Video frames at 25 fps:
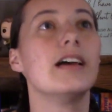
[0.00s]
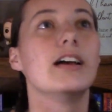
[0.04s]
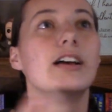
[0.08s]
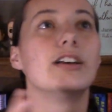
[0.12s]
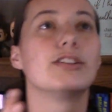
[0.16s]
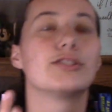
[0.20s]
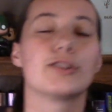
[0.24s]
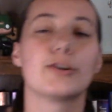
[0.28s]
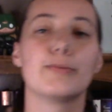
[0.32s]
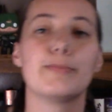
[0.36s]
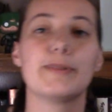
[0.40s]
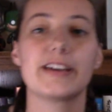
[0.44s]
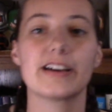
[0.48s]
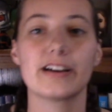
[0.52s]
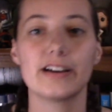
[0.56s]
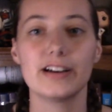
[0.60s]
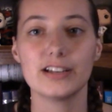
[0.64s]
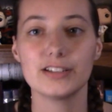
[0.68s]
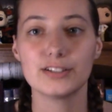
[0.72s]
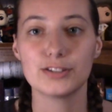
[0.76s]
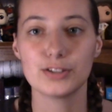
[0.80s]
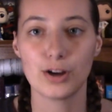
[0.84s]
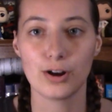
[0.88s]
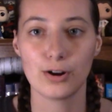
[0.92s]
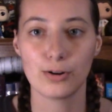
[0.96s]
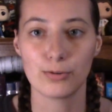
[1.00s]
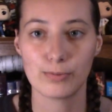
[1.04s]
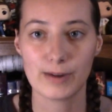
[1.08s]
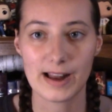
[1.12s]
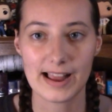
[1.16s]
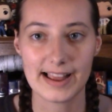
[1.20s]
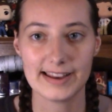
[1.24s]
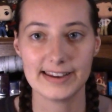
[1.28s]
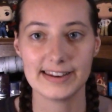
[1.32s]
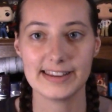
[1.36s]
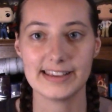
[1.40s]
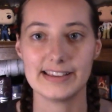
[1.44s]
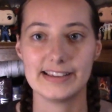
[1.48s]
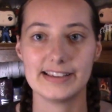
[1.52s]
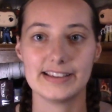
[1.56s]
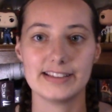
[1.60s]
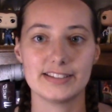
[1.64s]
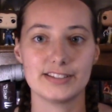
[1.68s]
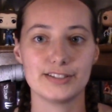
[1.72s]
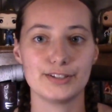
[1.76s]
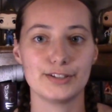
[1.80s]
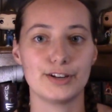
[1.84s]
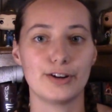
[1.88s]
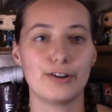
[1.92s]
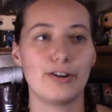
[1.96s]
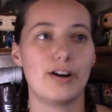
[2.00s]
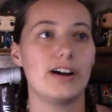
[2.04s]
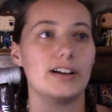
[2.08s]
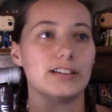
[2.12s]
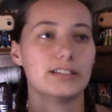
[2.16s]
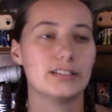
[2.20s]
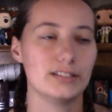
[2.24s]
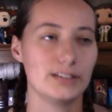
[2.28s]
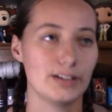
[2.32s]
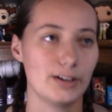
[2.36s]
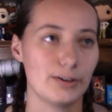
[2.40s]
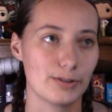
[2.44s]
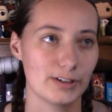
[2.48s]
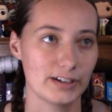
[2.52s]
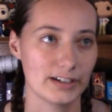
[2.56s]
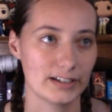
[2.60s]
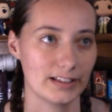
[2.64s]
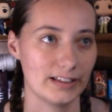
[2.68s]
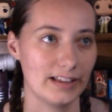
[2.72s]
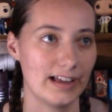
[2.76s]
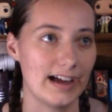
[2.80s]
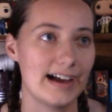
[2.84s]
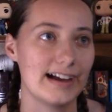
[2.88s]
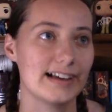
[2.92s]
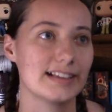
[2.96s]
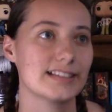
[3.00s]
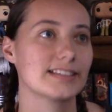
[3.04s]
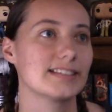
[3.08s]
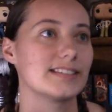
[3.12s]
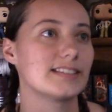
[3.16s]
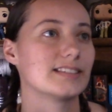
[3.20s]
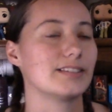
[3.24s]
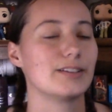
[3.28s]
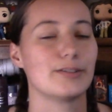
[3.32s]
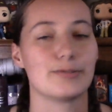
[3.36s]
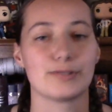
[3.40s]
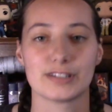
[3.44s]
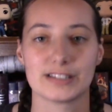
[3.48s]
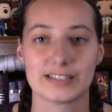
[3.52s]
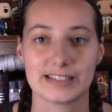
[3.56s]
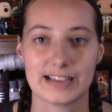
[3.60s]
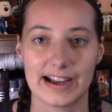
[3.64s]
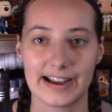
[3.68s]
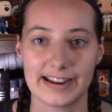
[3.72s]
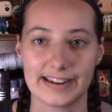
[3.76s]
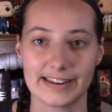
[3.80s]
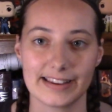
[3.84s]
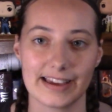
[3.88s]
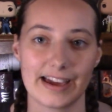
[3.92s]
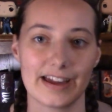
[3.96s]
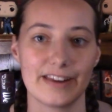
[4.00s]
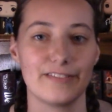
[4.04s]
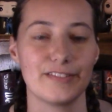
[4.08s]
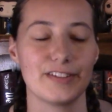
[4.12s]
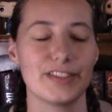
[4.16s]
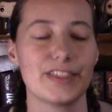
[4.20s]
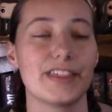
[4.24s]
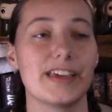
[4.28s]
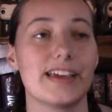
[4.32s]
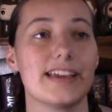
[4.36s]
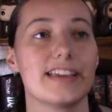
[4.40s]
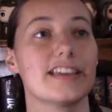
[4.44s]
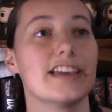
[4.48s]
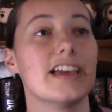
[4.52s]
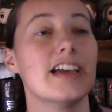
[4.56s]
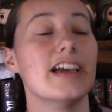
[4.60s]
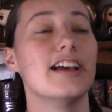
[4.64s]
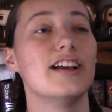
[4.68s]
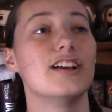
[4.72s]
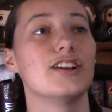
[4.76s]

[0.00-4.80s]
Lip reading: So because Ren is, you know, on the lower class, lower side kind of a thing,